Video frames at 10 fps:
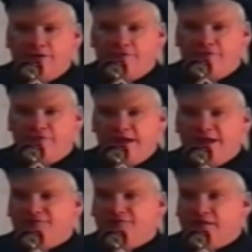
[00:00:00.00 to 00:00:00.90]
Our new
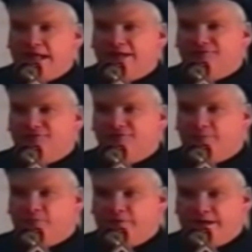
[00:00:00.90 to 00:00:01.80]
Phoenix class
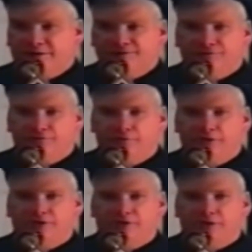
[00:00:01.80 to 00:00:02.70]
submarines, of
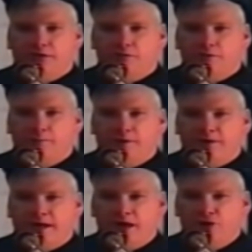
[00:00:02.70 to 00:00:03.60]
which we're
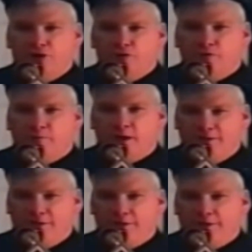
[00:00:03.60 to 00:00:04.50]
building two a
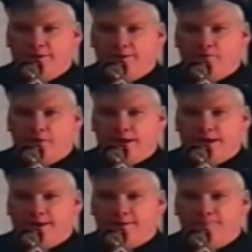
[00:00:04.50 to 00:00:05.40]
month
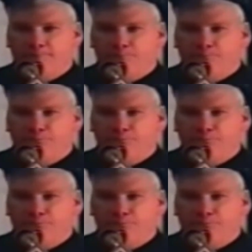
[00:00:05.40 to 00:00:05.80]
right now.